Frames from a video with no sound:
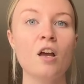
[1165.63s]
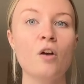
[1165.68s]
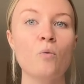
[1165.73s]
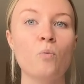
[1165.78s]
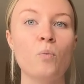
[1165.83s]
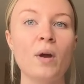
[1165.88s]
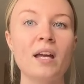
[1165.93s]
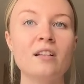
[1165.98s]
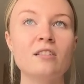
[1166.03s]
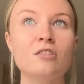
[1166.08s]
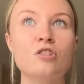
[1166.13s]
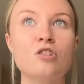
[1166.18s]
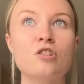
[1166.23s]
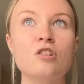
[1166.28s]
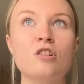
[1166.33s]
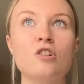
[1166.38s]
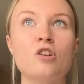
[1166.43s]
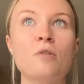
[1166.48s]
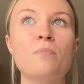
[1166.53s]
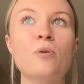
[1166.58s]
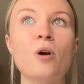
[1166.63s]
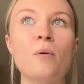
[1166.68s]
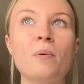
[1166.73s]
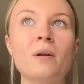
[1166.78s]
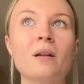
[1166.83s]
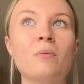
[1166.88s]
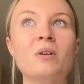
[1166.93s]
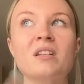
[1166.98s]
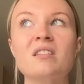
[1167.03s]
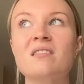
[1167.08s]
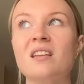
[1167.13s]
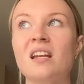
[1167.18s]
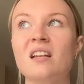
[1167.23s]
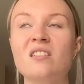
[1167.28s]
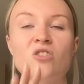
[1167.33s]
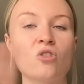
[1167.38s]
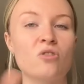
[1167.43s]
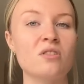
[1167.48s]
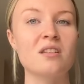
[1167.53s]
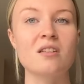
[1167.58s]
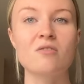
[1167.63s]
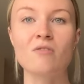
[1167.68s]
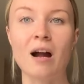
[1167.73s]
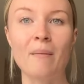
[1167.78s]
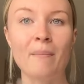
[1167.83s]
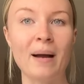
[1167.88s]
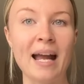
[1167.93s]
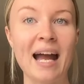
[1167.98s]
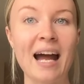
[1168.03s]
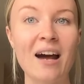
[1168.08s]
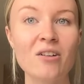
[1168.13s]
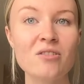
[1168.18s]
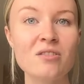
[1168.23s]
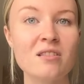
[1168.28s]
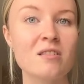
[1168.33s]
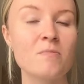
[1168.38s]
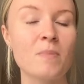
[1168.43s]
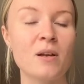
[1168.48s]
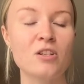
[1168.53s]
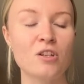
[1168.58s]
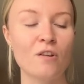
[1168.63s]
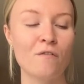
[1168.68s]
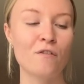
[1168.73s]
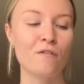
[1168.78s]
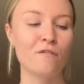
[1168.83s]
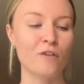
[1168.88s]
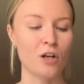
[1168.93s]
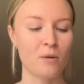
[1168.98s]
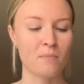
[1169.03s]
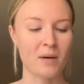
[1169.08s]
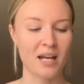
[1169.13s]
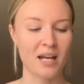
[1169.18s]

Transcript: which you probably would have seen dotted around my house, especially if you follow my